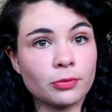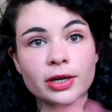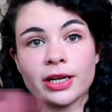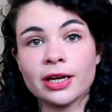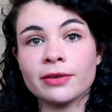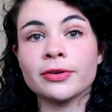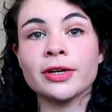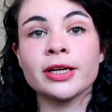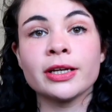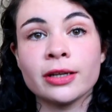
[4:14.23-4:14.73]

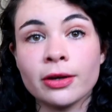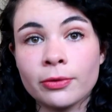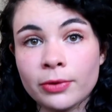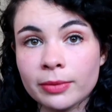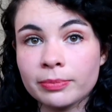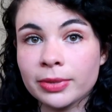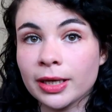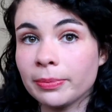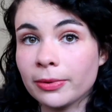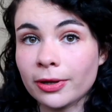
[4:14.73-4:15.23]
whatever, you know
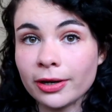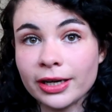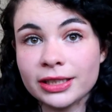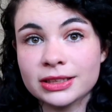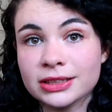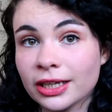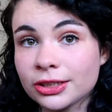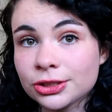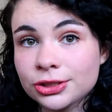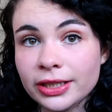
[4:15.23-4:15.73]
what? People are
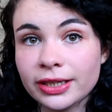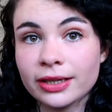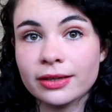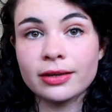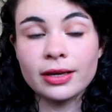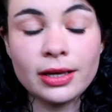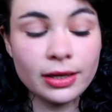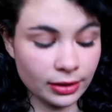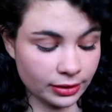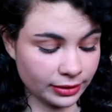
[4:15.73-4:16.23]

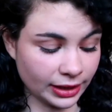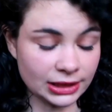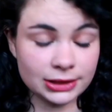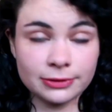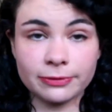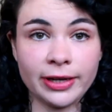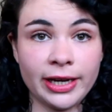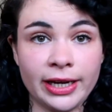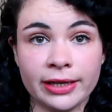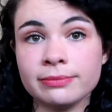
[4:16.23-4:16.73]
eccentric. That's
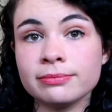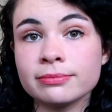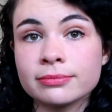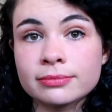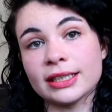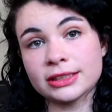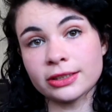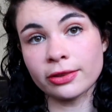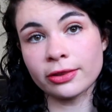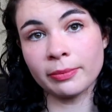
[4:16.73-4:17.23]
fine.
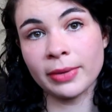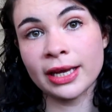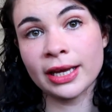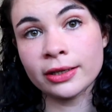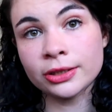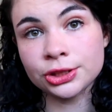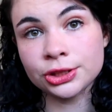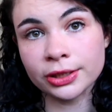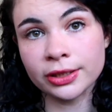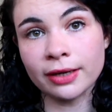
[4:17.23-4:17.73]
And so the
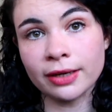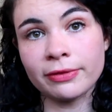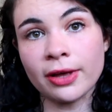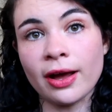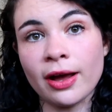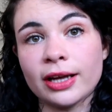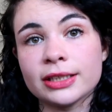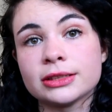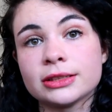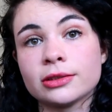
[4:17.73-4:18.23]
manager of the
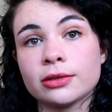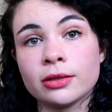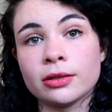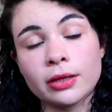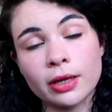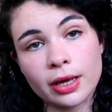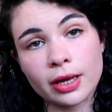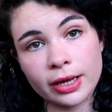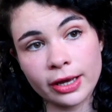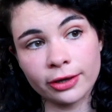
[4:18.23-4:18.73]

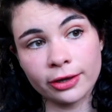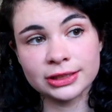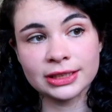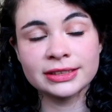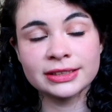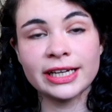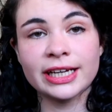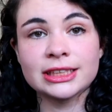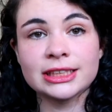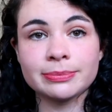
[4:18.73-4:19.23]
hostel goes
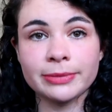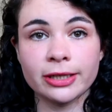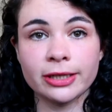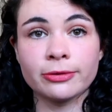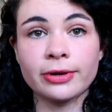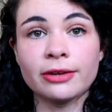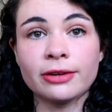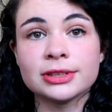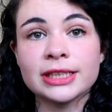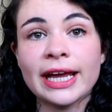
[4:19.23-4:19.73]
and takes me
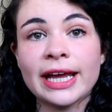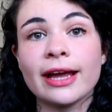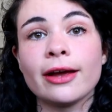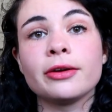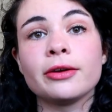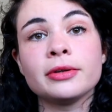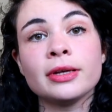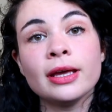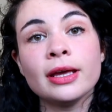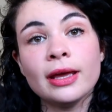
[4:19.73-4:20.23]
around
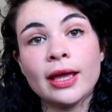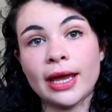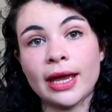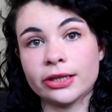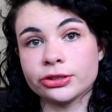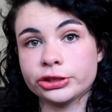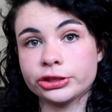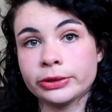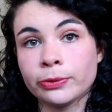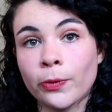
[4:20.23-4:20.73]
town
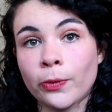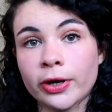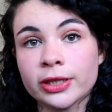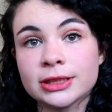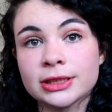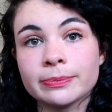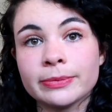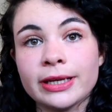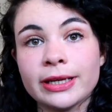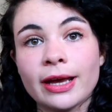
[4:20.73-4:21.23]
and she
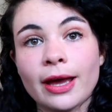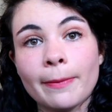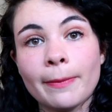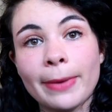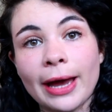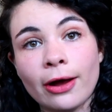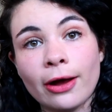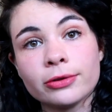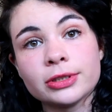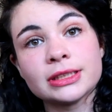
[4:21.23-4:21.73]
warns me
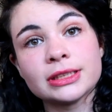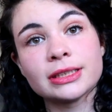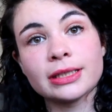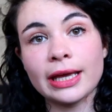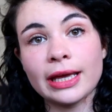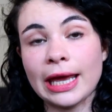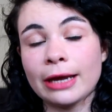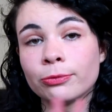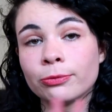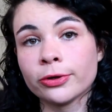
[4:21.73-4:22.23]
about
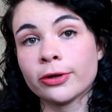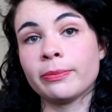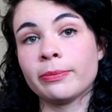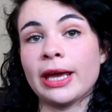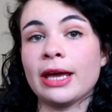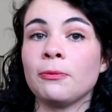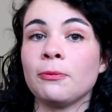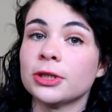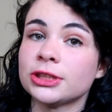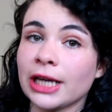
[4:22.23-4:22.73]
a
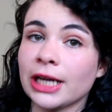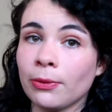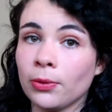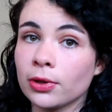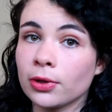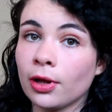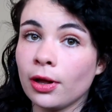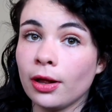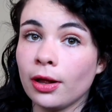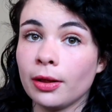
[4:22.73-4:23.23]
roommate, which I
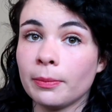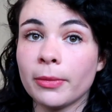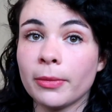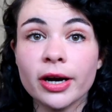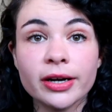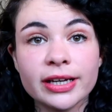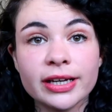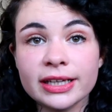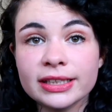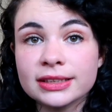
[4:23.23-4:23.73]
will call
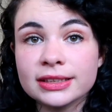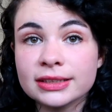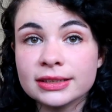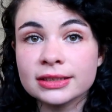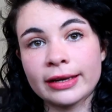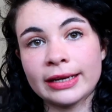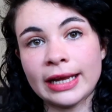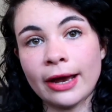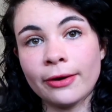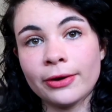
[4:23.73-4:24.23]
Marcus,
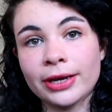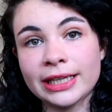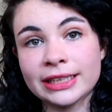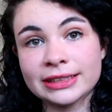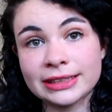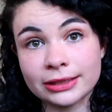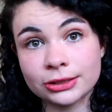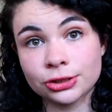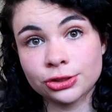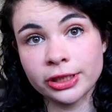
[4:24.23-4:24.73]
and how he's
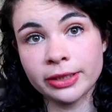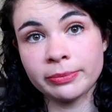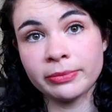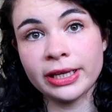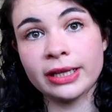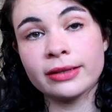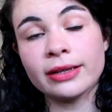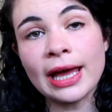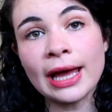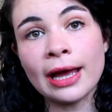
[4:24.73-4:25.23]

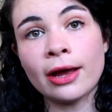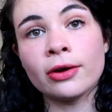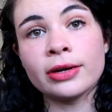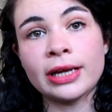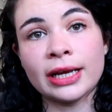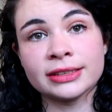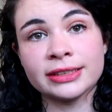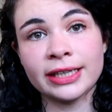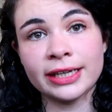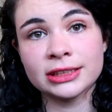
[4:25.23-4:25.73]
extremely loud
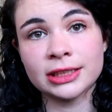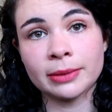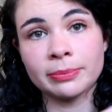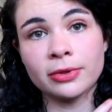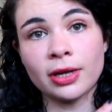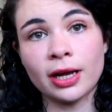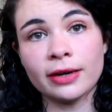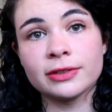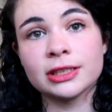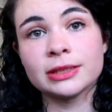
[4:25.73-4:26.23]
and takes up a
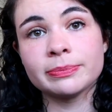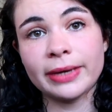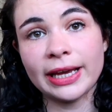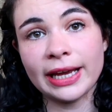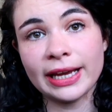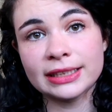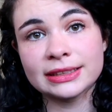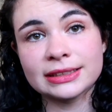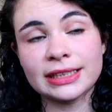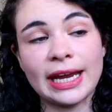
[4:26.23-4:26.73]
lot of space